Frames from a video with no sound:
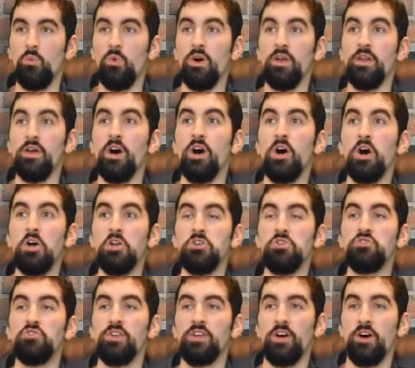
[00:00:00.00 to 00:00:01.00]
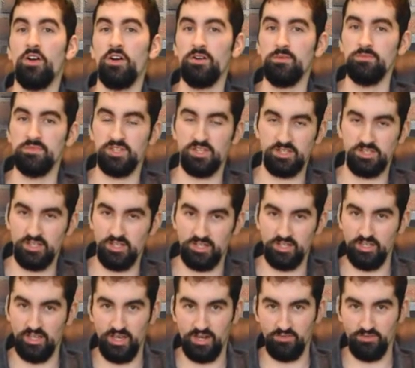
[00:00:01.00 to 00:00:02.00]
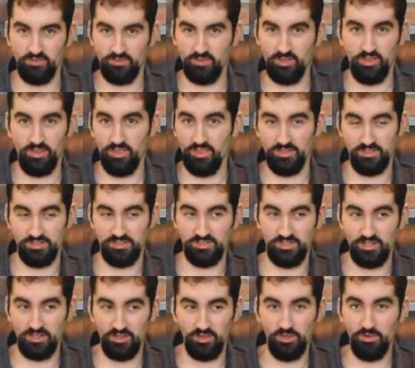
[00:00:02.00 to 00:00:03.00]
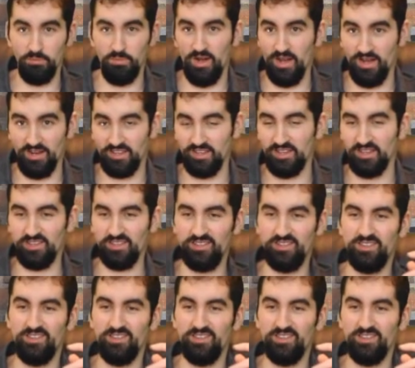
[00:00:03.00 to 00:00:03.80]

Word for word: 100 arms sticking out of the single body.